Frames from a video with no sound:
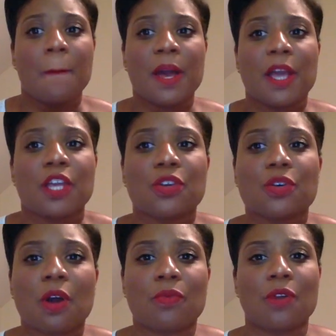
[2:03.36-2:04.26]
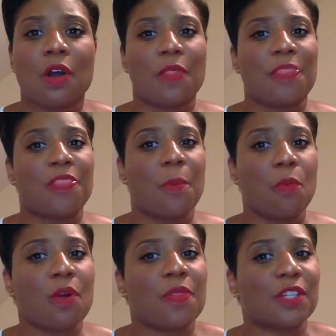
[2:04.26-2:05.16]
but you don't know that the
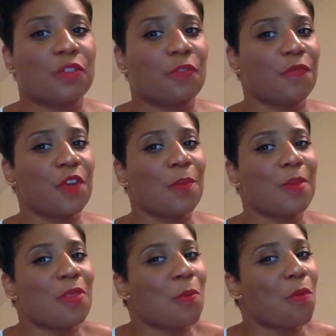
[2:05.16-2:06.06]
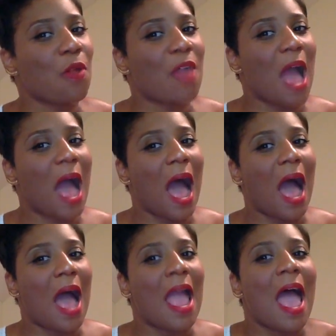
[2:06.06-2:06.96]
more that you feel me, the more that
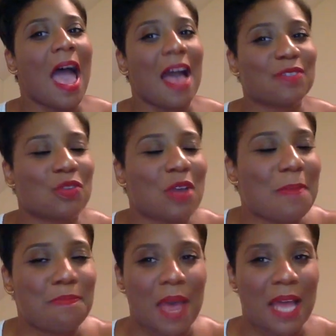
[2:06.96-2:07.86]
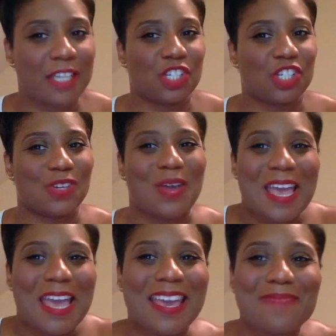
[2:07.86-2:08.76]
I have to embellish you,
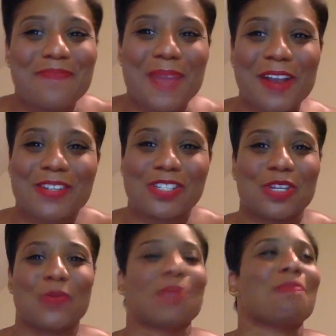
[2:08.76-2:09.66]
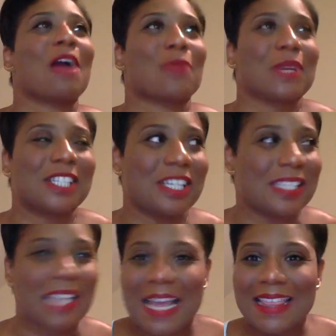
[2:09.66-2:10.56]
embarrass you with my
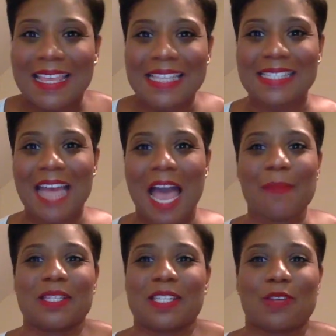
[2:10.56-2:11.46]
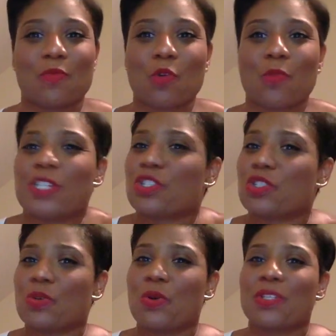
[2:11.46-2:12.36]
riches. These diamonds and rubies,
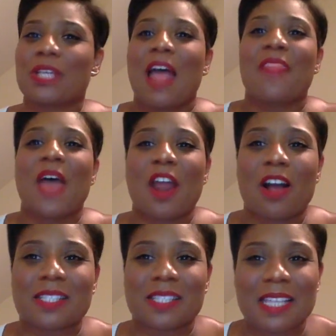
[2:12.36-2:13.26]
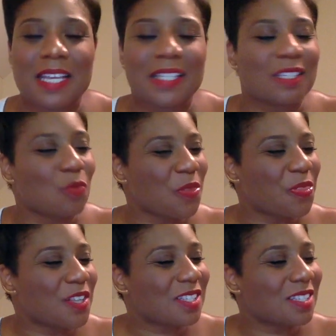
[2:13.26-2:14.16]
jewels that are seasoned with
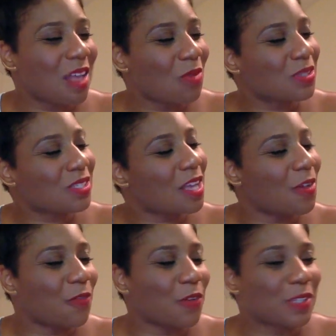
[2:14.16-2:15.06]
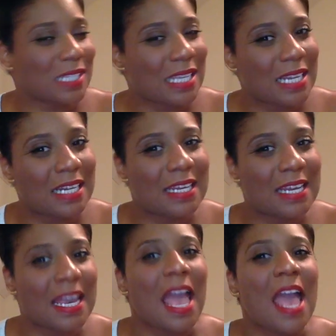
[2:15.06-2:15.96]
the salts of
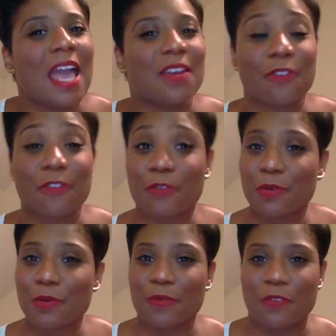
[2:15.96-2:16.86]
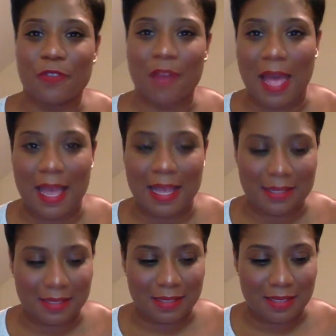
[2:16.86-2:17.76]
fertility and fruitful
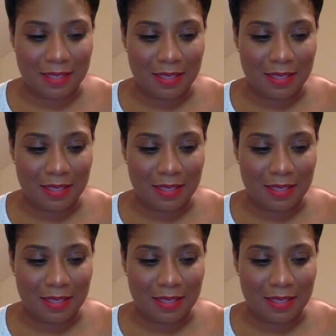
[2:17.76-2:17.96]
vines.